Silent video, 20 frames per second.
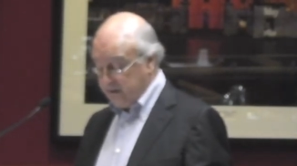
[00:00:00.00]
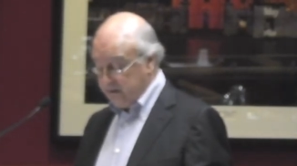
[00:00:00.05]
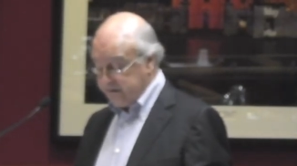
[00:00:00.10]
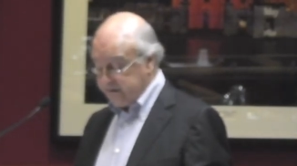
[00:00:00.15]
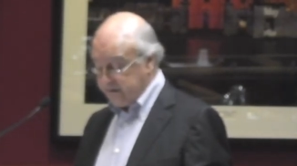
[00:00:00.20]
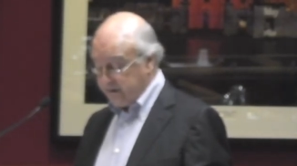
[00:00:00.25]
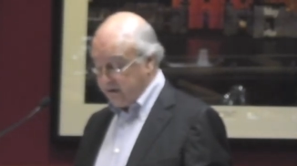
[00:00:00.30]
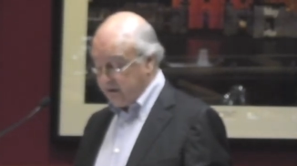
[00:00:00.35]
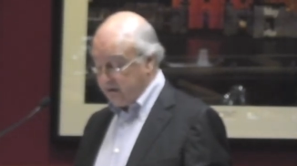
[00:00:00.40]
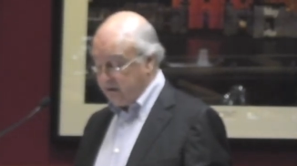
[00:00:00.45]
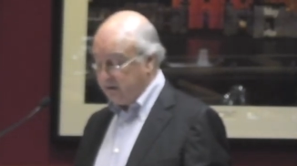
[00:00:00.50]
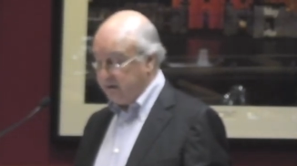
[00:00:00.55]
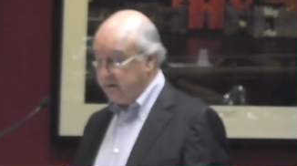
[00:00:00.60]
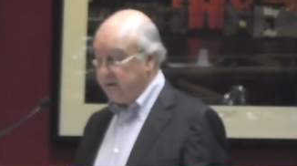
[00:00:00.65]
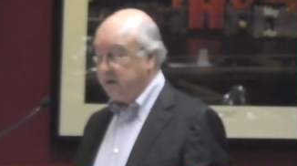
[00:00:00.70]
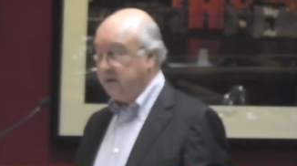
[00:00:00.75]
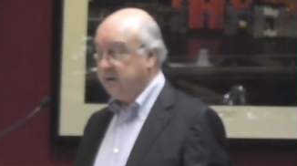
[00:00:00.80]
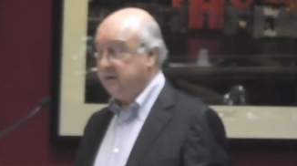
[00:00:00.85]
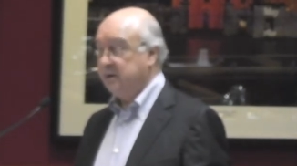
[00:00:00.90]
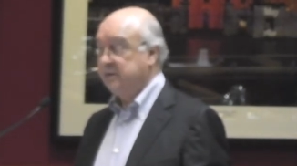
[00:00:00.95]
So the
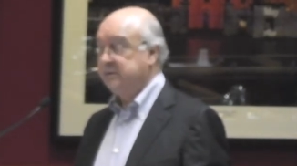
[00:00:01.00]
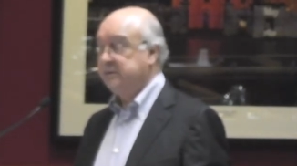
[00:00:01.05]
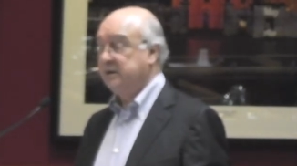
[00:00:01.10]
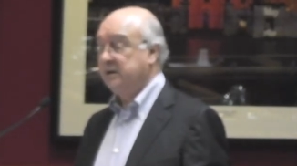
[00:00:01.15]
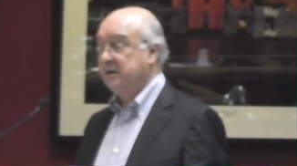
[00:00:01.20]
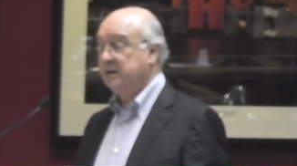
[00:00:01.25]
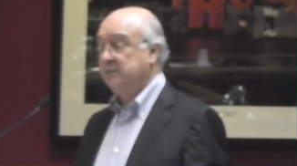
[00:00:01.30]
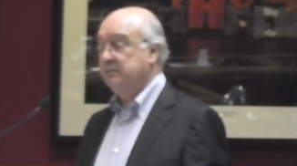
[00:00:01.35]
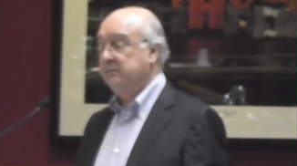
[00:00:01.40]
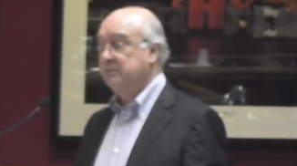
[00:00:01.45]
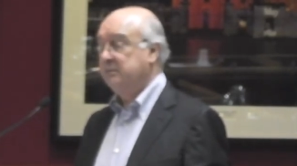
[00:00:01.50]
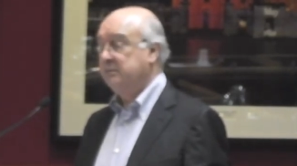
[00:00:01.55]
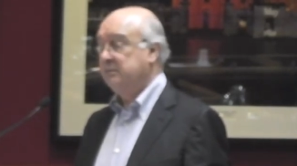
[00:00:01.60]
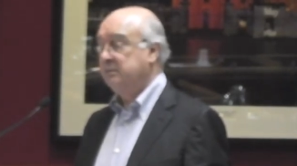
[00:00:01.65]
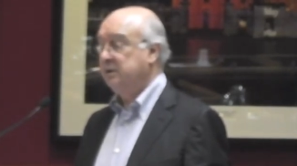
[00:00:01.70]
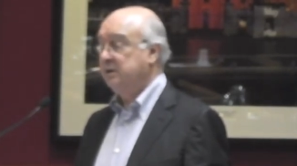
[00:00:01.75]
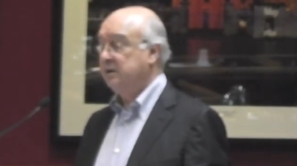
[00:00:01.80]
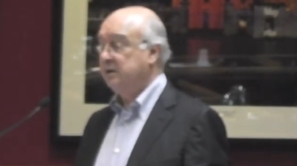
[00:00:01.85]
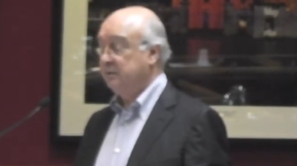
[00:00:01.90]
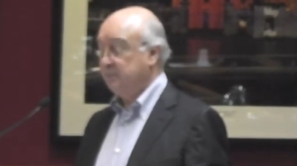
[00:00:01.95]
idea that um,
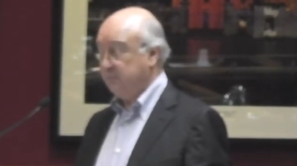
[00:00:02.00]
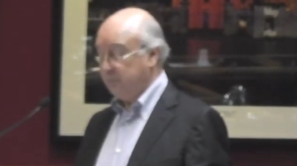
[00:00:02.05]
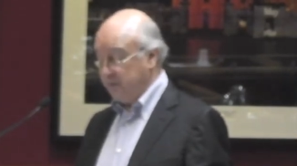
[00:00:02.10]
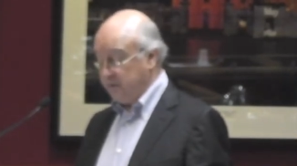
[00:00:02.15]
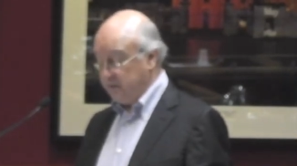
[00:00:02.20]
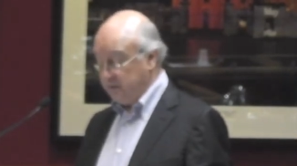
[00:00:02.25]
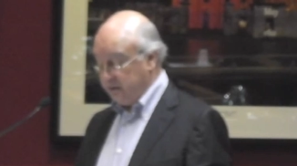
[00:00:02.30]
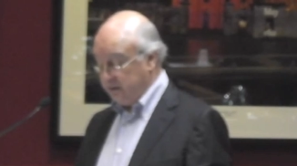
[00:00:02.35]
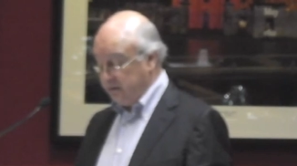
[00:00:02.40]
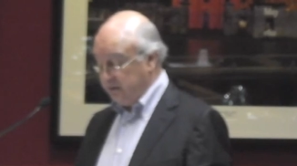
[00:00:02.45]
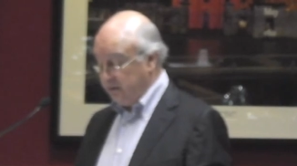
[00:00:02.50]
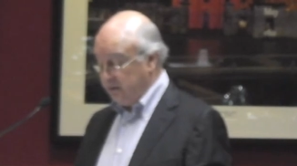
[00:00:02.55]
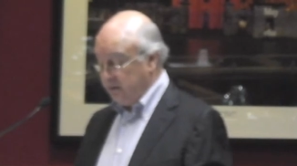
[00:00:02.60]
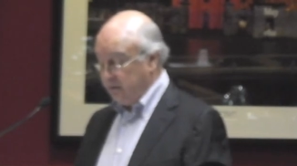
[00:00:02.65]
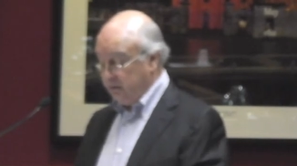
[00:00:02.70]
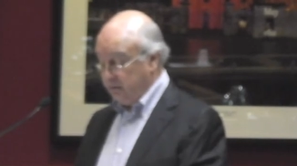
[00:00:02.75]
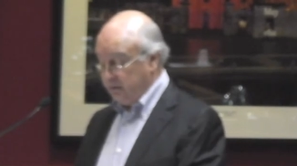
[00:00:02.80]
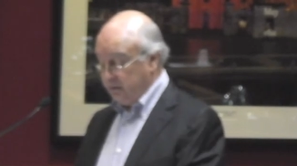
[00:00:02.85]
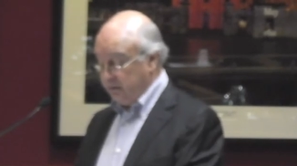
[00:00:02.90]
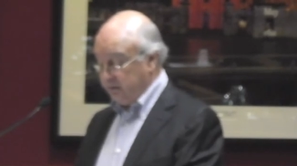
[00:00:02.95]
you know we need
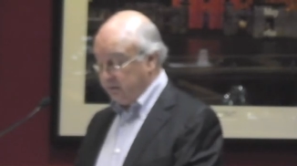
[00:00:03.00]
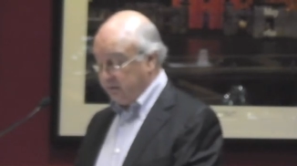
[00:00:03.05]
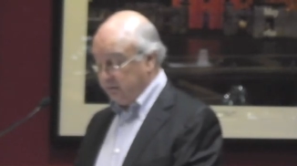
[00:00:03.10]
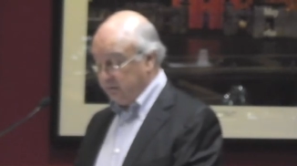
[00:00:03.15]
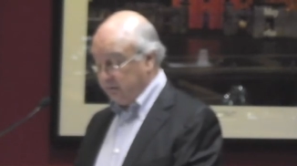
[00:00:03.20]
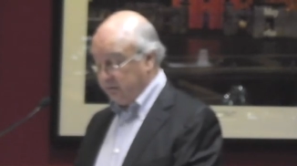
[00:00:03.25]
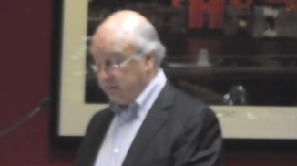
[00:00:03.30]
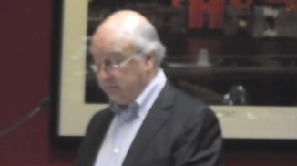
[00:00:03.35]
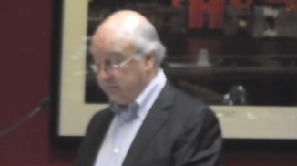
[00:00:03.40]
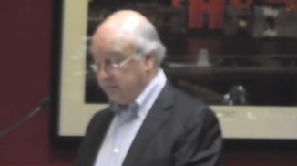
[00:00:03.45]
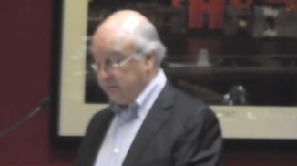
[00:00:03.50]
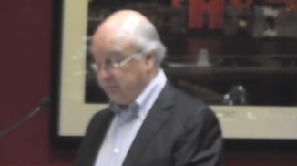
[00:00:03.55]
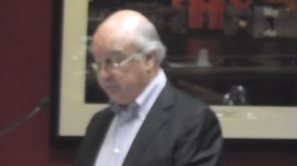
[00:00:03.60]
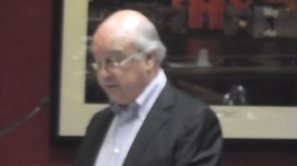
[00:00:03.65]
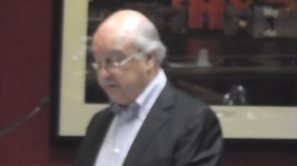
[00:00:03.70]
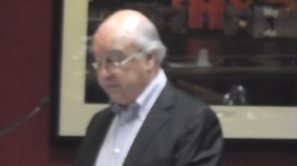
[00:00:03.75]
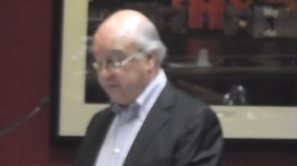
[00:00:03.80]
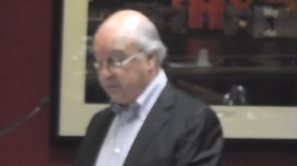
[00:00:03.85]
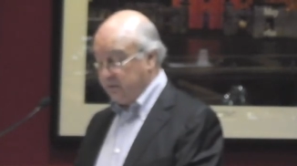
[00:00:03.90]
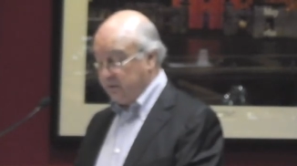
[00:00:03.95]
Need uh, to
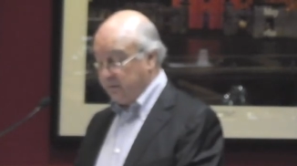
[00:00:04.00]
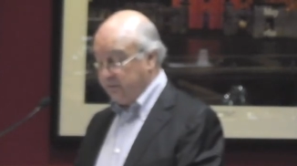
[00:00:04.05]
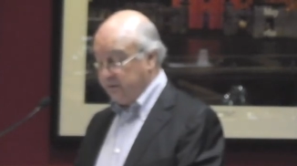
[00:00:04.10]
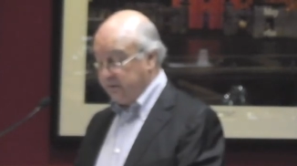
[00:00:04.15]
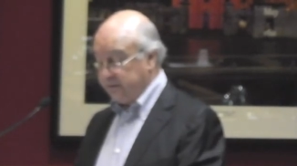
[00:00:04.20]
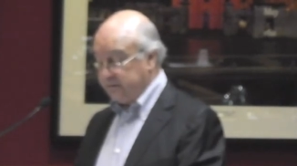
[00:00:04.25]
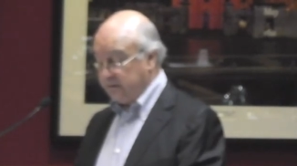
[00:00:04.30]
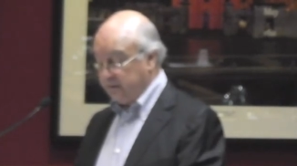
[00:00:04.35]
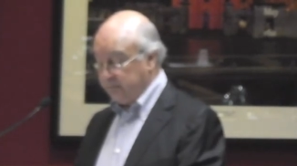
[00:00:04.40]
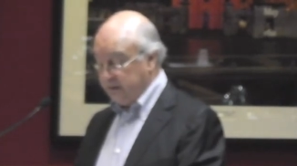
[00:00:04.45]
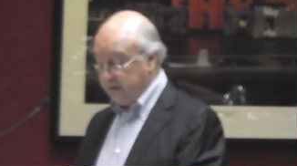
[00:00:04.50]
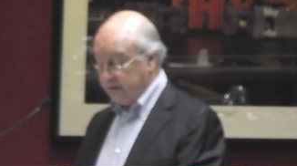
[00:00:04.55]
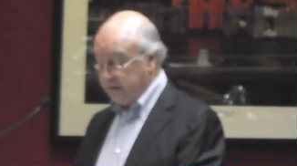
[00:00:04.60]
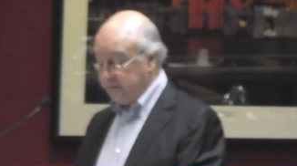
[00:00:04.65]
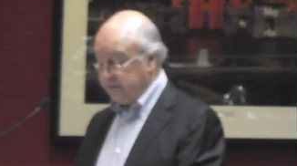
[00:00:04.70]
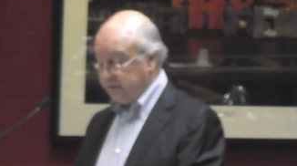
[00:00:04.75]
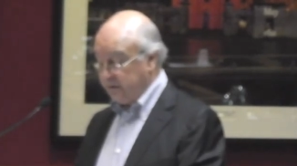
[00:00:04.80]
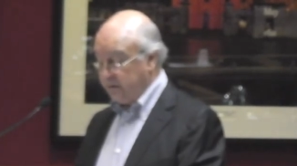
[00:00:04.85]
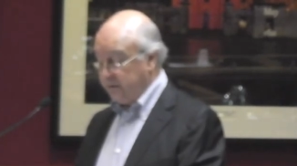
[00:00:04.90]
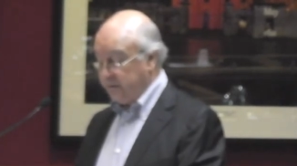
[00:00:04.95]
give a communist like
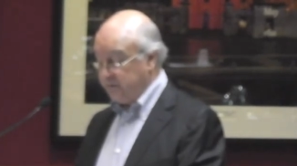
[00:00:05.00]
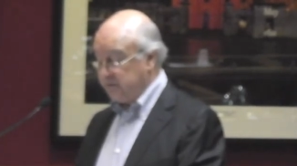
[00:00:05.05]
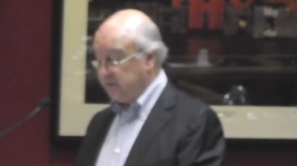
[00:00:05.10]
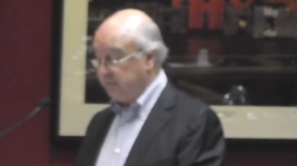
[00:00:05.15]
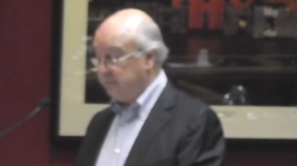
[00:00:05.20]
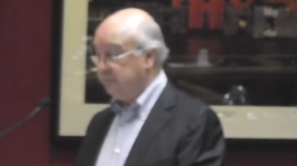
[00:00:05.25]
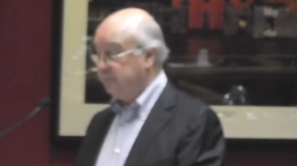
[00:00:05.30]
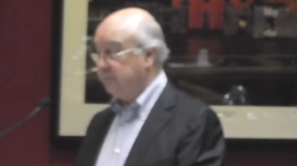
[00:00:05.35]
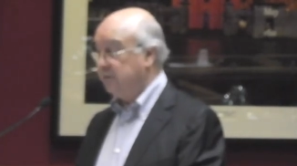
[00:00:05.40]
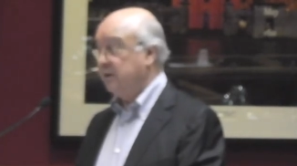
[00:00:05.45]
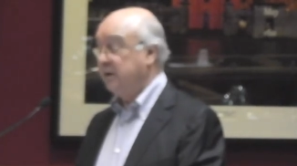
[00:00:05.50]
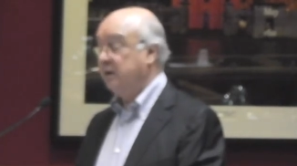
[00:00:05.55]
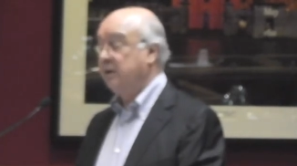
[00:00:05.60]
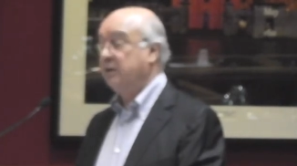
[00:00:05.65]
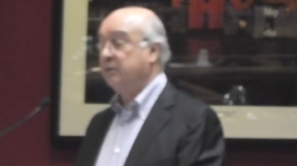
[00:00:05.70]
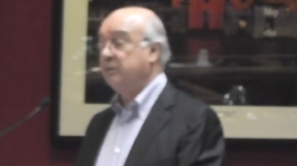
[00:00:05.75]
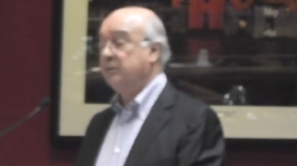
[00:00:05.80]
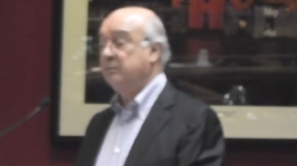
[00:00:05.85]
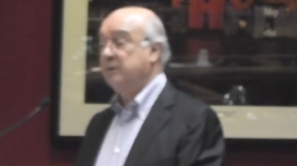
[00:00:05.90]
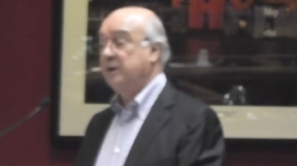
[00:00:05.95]
Macintyre the job of writing
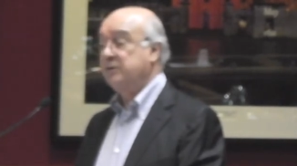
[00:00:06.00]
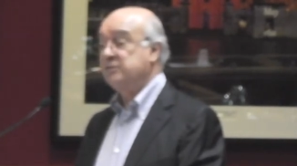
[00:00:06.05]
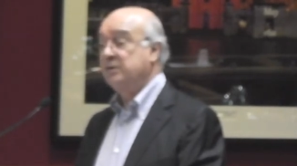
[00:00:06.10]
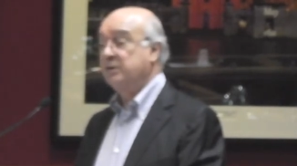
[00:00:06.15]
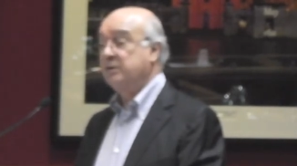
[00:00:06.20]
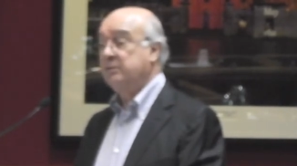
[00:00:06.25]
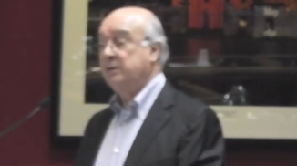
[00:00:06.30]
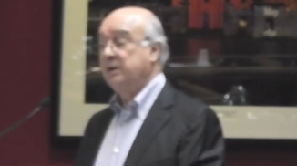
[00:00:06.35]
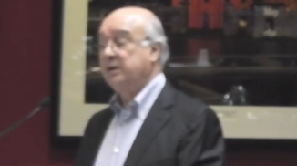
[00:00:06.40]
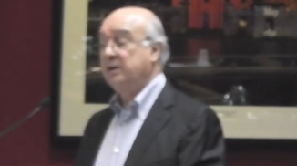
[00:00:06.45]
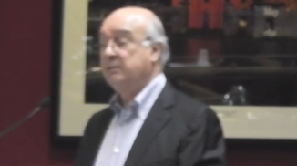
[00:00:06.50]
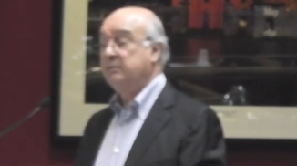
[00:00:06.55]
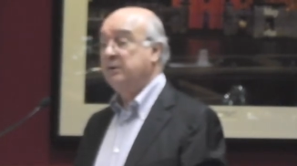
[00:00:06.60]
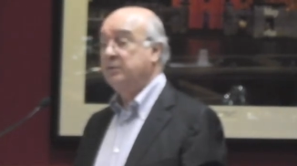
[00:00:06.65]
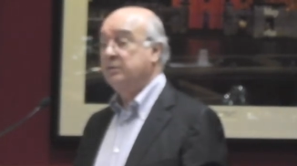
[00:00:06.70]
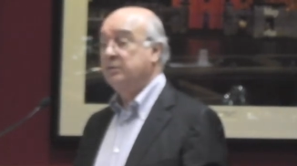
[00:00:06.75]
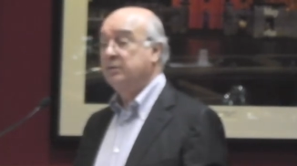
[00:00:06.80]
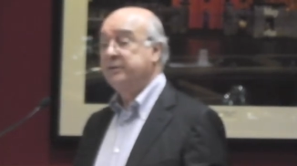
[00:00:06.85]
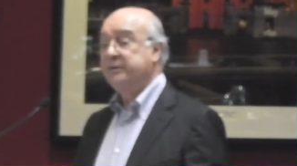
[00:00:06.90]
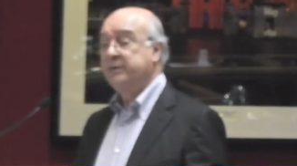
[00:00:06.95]
the national curriculum
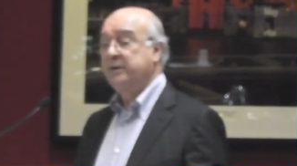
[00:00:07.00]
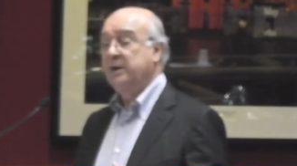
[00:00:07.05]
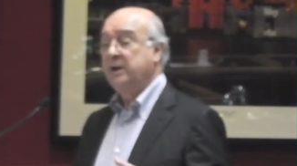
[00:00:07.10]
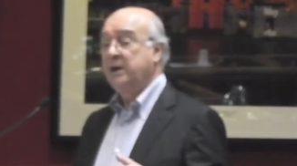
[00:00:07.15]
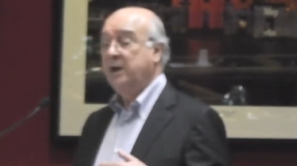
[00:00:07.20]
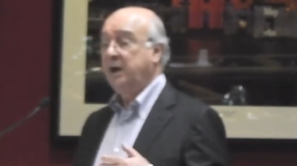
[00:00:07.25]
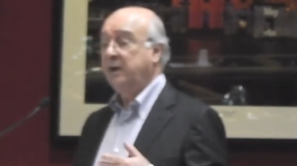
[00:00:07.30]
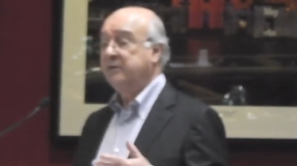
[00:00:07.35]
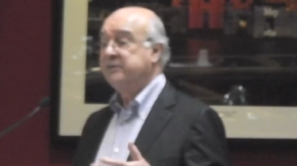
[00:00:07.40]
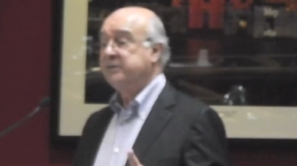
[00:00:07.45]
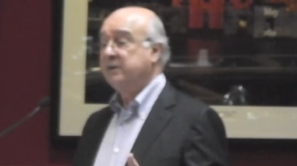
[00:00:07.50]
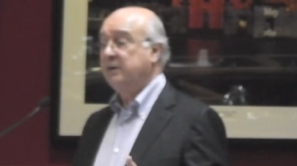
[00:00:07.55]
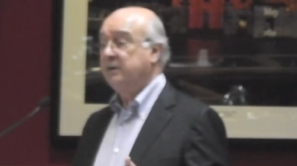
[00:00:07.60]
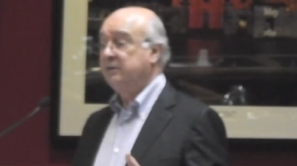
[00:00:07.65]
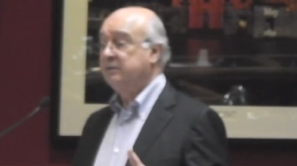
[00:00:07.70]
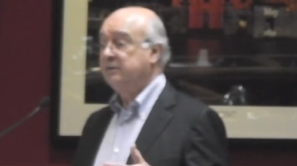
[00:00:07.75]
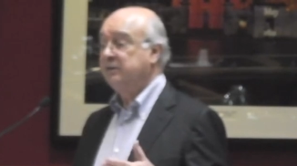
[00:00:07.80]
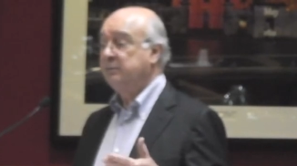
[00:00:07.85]
because it's, it's